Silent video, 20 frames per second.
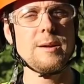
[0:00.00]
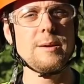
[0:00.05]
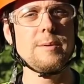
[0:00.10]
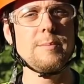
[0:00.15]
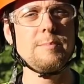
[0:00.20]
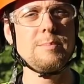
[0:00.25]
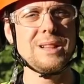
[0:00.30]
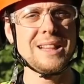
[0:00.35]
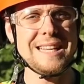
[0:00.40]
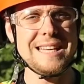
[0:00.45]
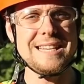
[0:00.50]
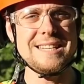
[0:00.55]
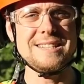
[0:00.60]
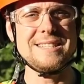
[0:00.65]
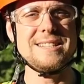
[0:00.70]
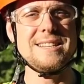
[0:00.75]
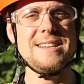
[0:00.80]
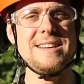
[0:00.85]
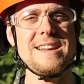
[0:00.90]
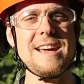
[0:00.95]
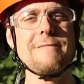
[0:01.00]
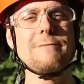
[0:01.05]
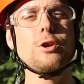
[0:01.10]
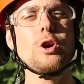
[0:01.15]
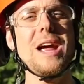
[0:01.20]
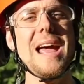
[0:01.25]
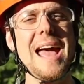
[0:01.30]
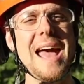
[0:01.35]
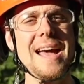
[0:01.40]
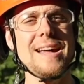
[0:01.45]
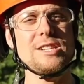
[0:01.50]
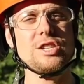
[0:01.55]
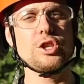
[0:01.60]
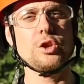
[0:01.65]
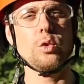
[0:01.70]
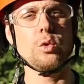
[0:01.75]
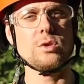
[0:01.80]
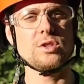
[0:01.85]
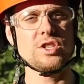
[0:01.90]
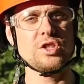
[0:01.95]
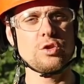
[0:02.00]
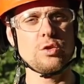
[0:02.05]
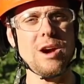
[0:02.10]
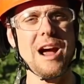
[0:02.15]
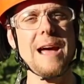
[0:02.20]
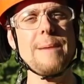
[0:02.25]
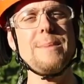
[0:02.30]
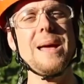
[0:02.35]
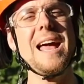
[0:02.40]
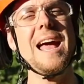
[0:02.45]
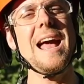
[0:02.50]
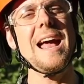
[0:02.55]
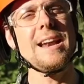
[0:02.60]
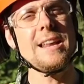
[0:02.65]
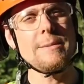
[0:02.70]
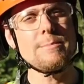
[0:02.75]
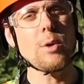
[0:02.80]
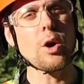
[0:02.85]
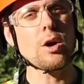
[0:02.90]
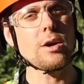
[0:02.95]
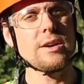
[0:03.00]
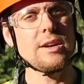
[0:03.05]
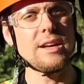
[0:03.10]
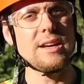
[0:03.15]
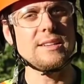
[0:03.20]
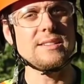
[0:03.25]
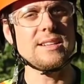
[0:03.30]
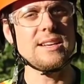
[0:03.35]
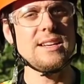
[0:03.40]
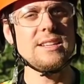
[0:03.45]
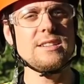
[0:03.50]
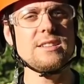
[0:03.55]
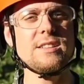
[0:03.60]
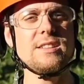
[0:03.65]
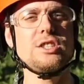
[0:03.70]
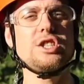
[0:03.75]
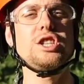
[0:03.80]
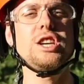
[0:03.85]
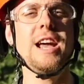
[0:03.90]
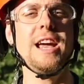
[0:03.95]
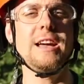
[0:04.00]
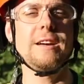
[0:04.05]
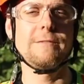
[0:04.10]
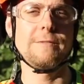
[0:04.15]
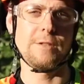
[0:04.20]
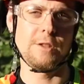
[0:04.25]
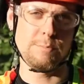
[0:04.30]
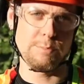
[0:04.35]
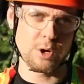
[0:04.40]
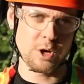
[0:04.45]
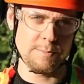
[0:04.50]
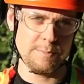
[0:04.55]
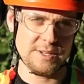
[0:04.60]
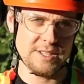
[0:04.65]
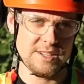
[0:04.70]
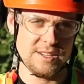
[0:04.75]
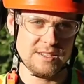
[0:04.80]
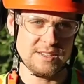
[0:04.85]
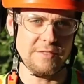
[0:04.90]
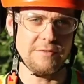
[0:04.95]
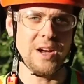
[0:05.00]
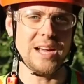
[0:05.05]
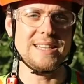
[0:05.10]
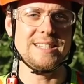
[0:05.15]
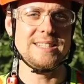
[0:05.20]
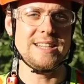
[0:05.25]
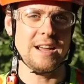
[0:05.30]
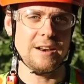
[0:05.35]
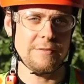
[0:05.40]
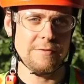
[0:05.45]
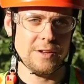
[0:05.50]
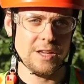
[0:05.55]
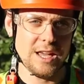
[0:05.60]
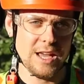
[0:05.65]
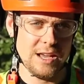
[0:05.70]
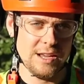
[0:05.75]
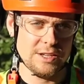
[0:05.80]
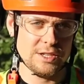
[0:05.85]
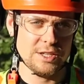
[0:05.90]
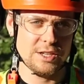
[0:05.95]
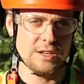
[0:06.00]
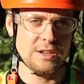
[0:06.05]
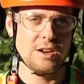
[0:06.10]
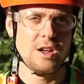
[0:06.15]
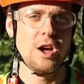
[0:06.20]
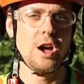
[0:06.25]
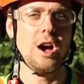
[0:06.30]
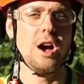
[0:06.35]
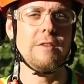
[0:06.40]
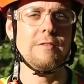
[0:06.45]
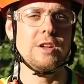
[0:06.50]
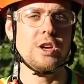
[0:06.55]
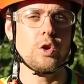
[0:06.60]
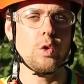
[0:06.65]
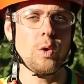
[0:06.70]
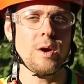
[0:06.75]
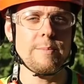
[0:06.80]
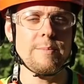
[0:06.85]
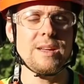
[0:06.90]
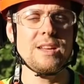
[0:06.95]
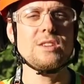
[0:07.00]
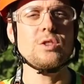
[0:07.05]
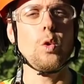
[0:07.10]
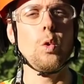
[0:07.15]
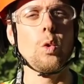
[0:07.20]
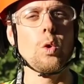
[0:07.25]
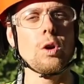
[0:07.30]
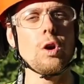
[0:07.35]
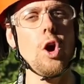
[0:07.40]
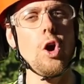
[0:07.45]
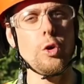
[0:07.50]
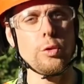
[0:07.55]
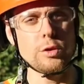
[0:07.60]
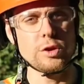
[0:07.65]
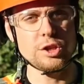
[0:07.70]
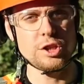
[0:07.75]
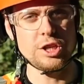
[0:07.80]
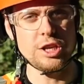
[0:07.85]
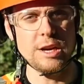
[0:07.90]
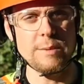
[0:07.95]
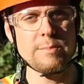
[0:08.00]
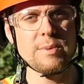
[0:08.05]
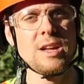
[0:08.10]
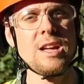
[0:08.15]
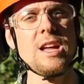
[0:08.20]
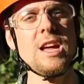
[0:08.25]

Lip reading: Please never etch or scribe any markings into the shank for the purposes of identification of equipment or ownership.